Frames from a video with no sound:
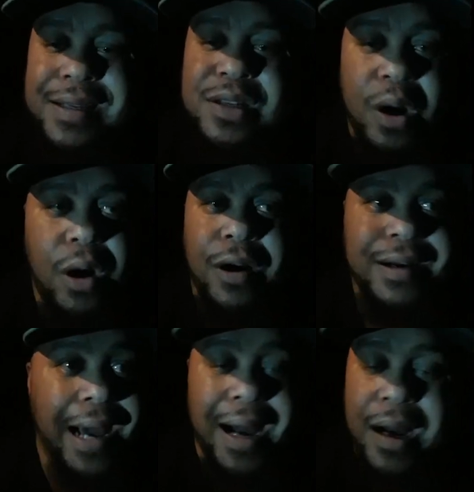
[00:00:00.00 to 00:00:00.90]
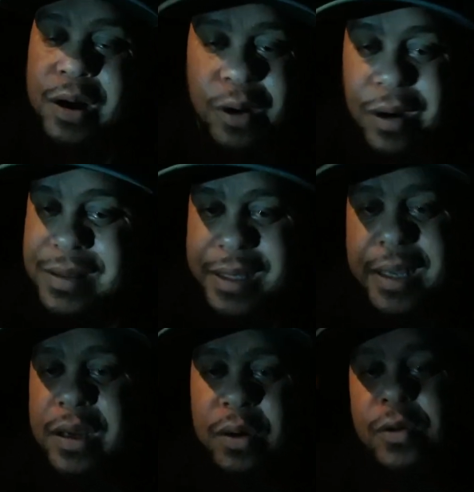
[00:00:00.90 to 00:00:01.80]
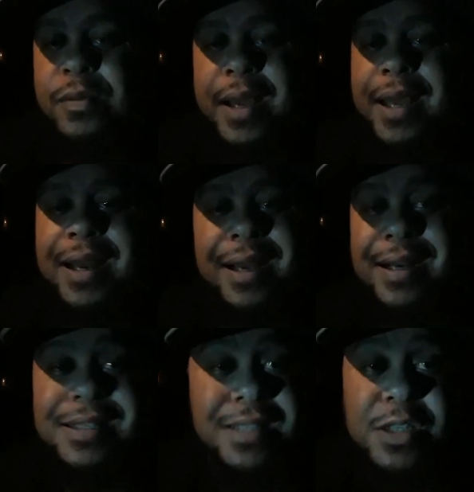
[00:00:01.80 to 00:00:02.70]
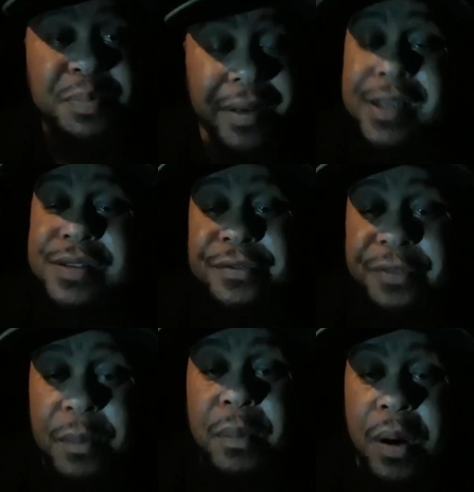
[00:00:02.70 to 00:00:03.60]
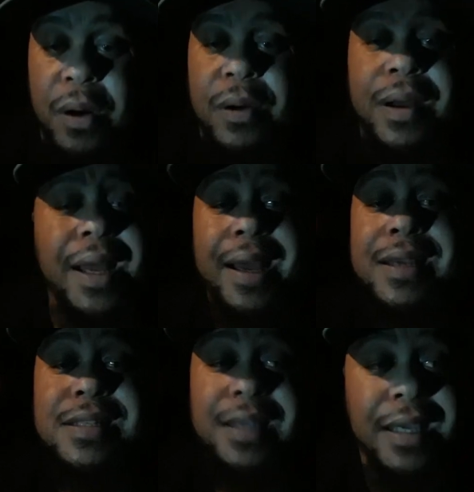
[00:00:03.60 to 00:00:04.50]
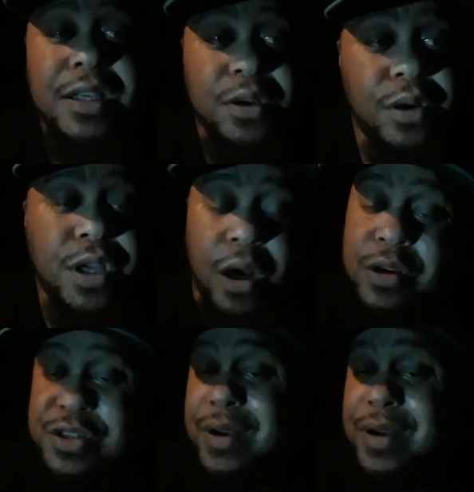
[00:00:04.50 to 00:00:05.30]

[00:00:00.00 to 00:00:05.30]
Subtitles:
I mean, let this non-call thing go, man. Like, let's just play some football.